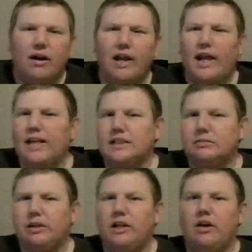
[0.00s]
right, as
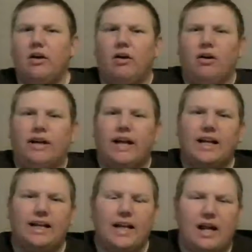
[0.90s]
we are
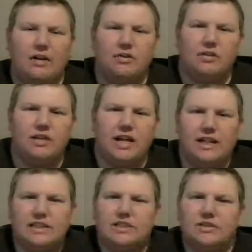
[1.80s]
counting down to the
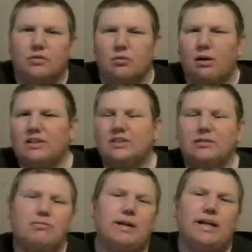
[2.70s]
days until
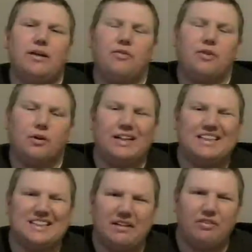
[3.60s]
WrestleMania
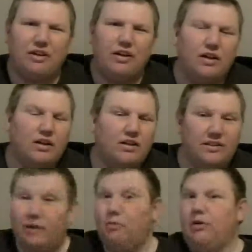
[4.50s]
37,
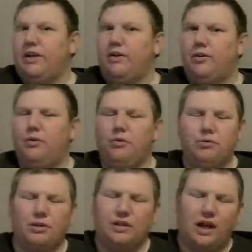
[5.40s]
day one, day two,
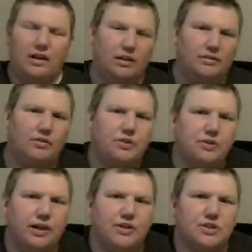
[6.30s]
which I love the
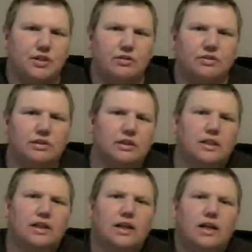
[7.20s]
two-day shows.
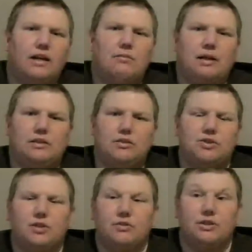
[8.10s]
It makes those
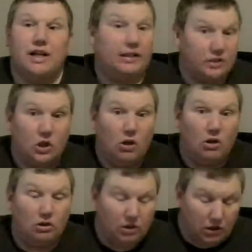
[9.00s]
shows not as
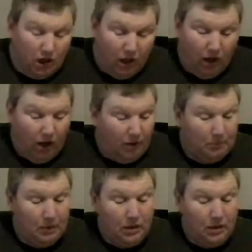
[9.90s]
long. We're